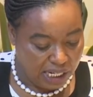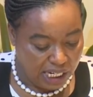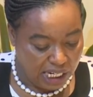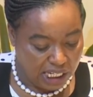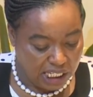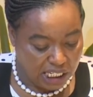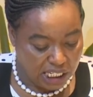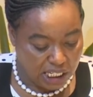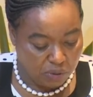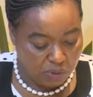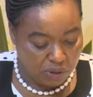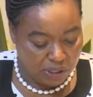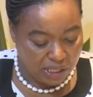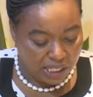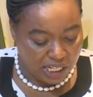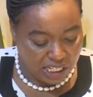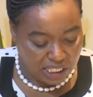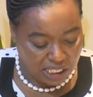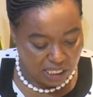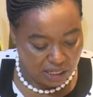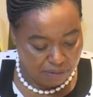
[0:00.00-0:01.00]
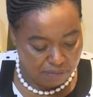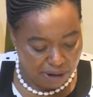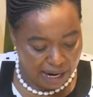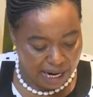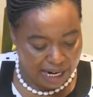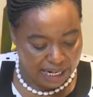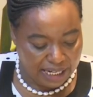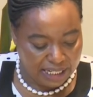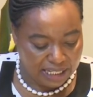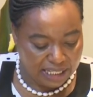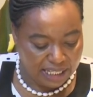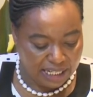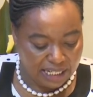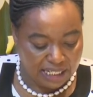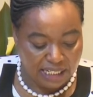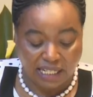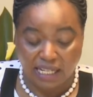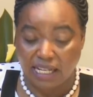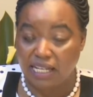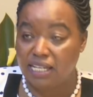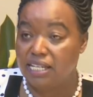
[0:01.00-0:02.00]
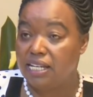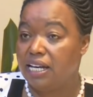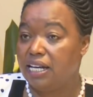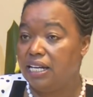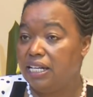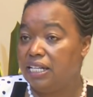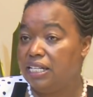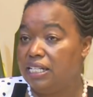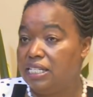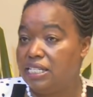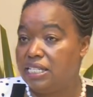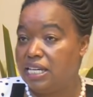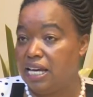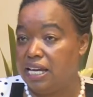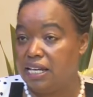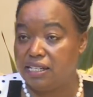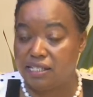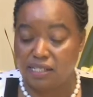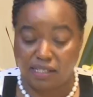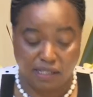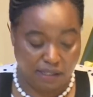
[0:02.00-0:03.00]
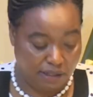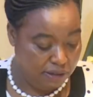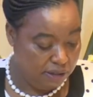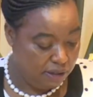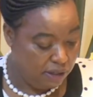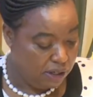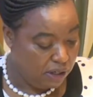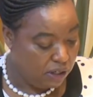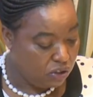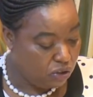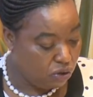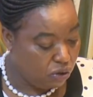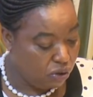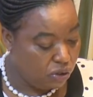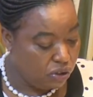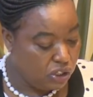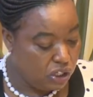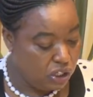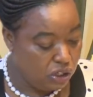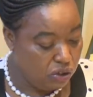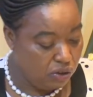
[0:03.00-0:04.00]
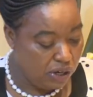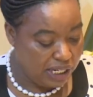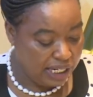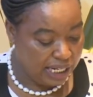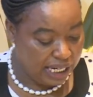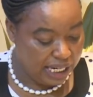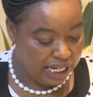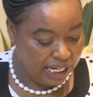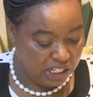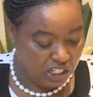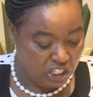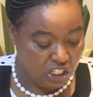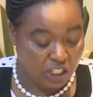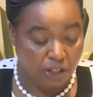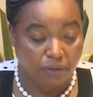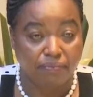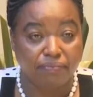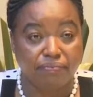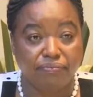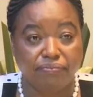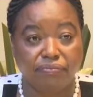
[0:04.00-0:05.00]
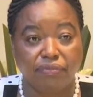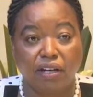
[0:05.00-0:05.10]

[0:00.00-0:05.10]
It is with this in mind that Kenya intends to continue engaging